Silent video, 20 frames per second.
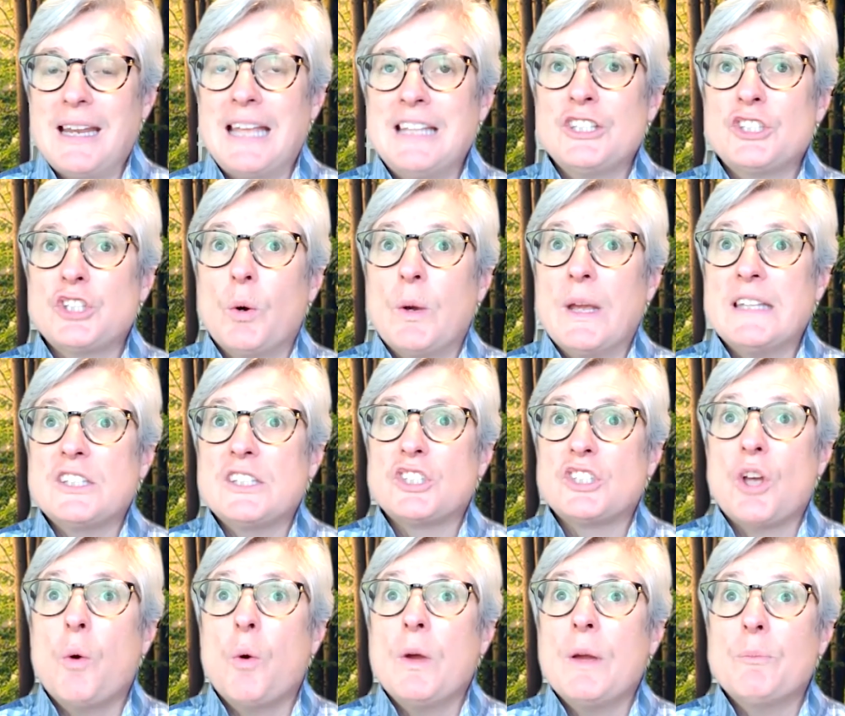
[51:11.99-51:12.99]
And so it's
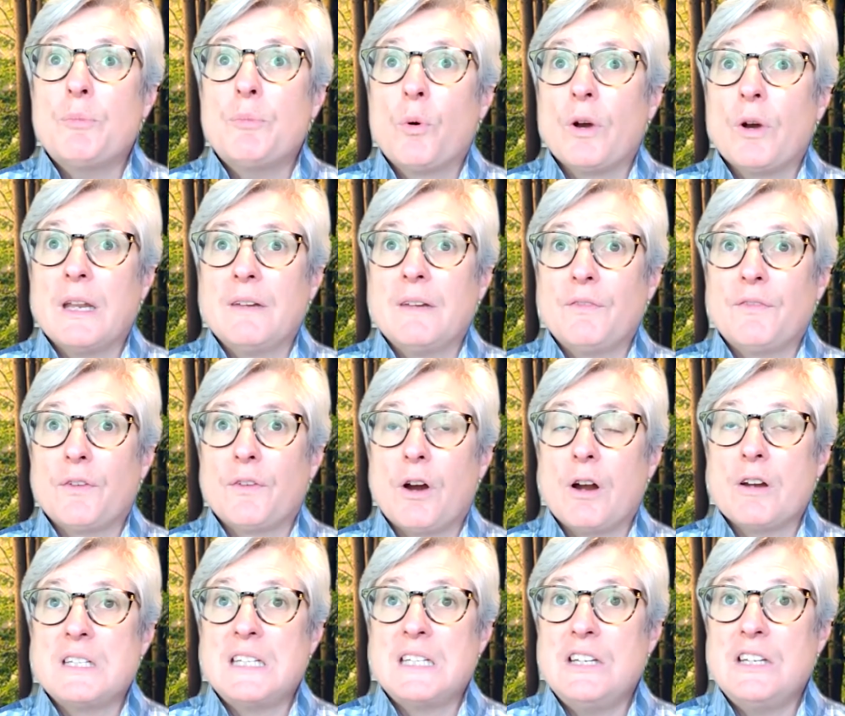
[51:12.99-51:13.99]
so important for
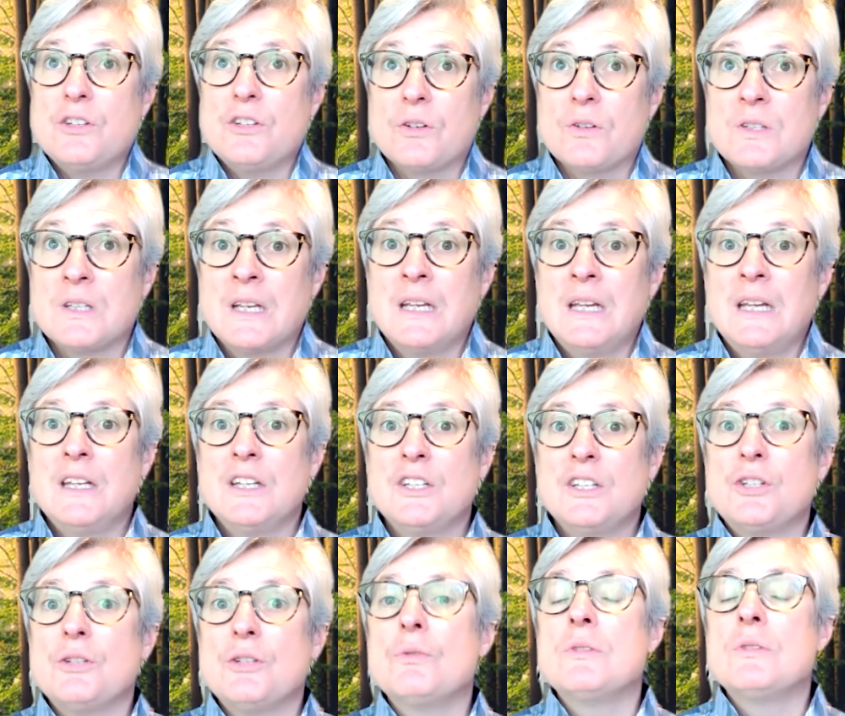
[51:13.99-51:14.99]
our teachers
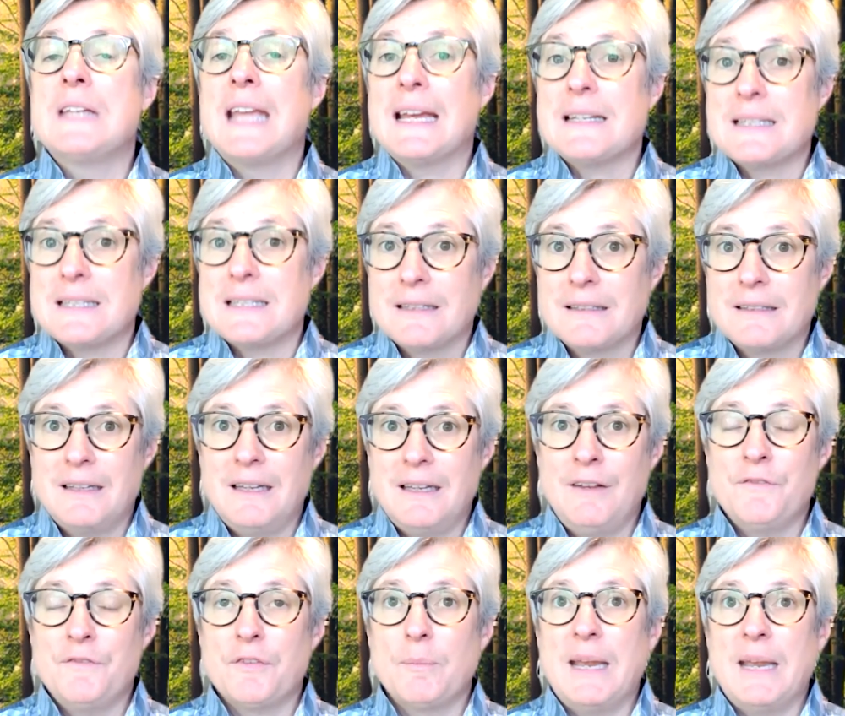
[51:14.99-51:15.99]
to get
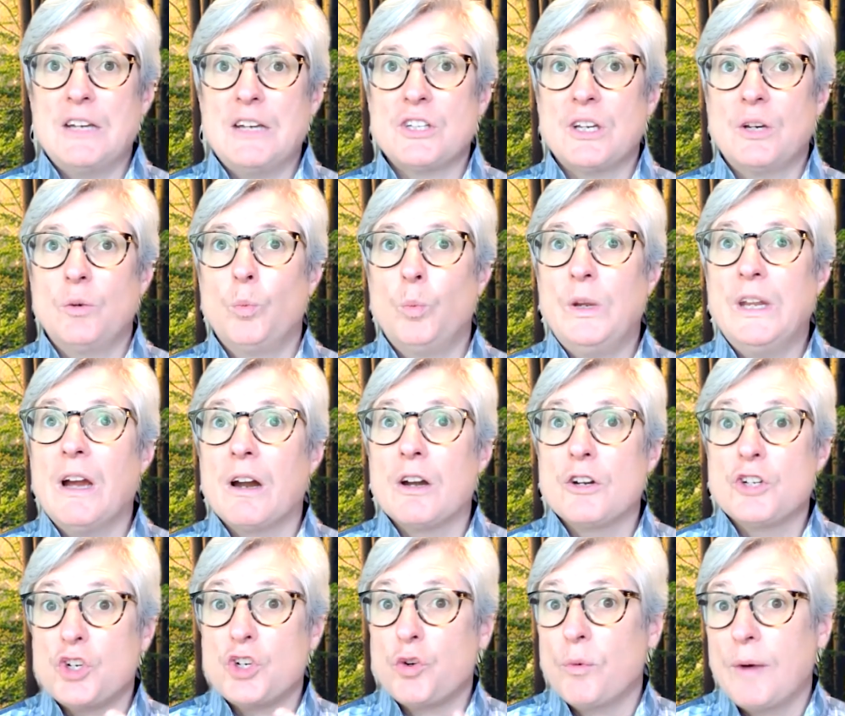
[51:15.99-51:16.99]
information. We are
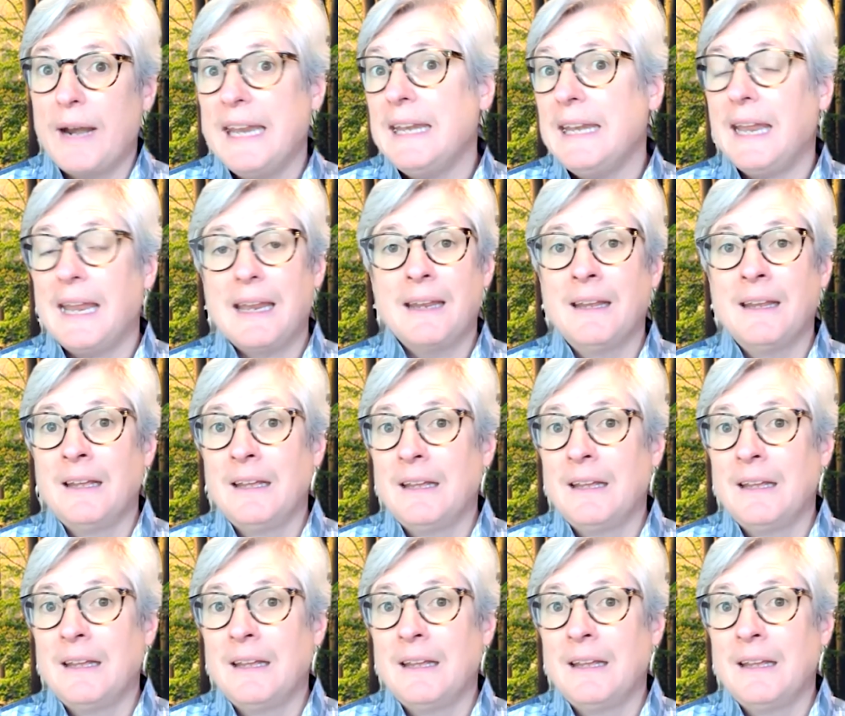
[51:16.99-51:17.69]
training